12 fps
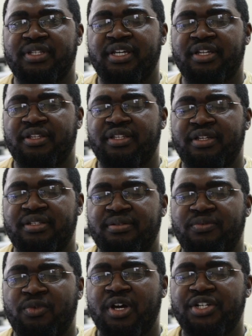the
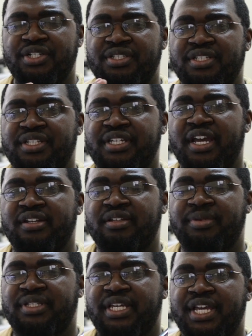160
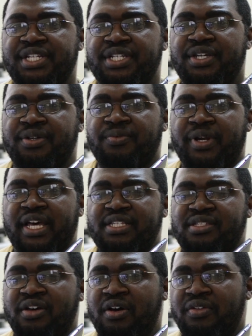character limitation, when
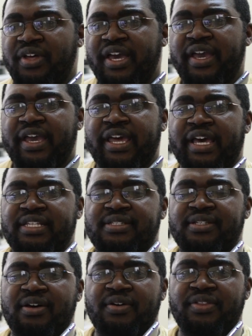I saw that and I
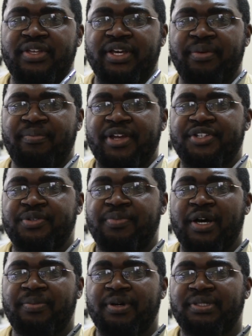saw the message
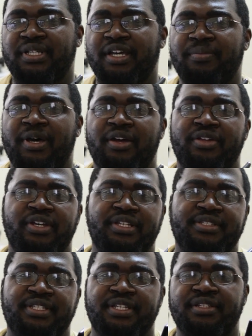pop up talking about you're
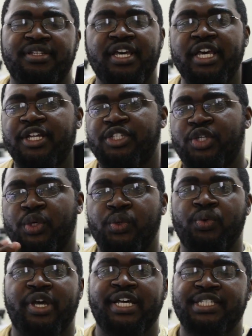gonna send
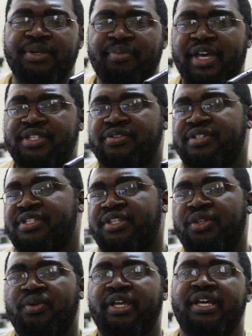2 SMS, you're gonna
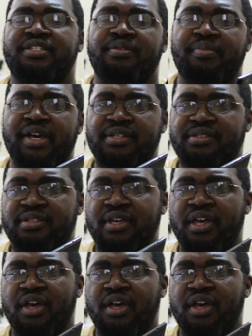send 3 SMS